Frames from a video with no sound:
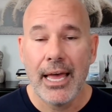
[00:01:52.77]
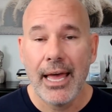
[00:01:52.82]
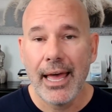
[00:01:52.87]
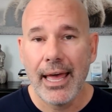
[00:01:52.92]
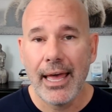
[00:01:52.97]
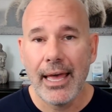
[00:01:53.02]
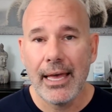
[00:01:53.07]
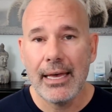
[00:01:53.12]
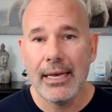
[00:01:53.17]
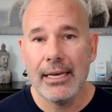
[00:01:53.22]

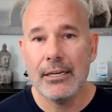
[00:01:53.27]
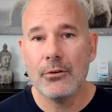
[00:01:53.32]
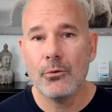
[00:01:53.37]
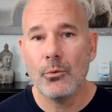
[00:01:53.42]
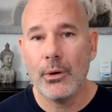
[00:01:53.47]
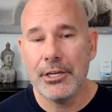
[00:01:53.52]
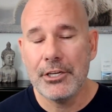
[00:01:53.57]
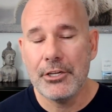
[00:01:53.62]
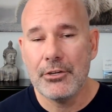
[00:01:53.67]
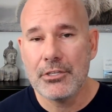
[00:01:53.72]
And
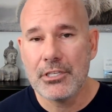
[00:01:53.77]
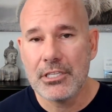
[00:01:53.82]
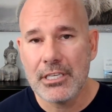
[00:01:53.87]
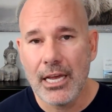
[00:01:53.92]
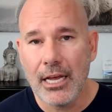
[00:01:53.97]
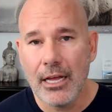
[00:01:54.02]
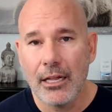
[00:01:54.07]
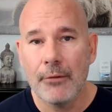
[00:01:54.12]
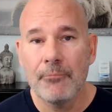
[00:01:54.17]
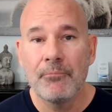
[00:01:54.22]
when you
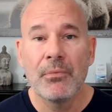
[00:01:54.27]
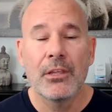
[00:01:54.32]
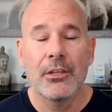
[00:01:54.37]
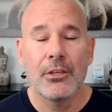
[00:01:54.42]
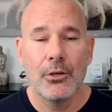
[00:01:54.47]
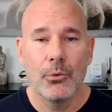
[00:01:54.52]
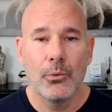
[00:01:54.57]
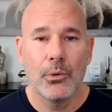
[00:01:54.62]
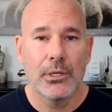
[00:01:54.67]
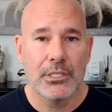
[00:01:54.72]
sell,
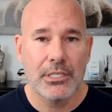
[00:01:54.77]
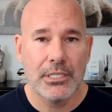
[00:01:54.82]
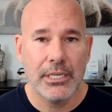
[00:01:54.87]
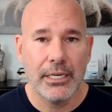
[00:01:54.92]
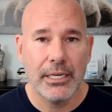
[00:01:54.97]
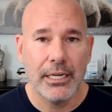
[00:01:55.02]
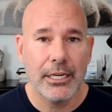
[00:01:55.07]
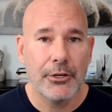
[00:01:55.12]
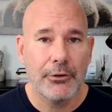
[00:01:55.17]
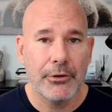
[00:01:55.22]
you will see
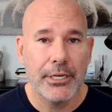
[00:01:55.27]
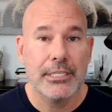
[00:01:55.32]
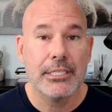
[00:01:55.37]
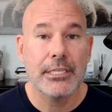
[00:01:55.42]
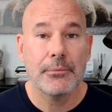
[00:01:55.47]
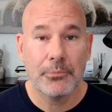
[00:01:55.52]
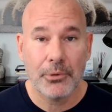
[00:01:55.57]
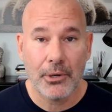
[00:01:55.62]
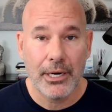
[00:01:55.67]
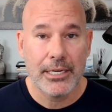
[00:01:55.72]
an increase
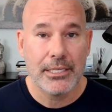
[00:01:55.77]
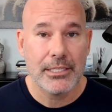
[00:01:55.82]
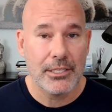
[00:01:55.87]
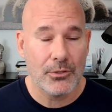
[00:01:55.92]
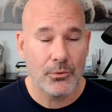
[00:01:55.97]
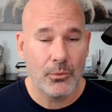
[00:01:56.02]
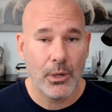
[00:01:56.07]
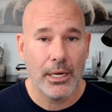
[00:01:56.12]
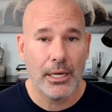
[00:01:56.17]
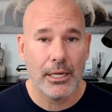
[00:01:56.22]
in price
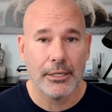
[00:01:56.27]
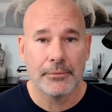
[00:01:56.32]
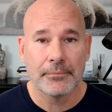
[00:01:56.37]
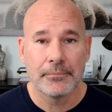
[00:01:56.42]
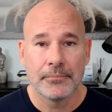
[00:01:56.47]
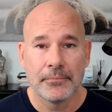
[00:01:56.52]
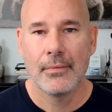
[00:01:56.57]
as well.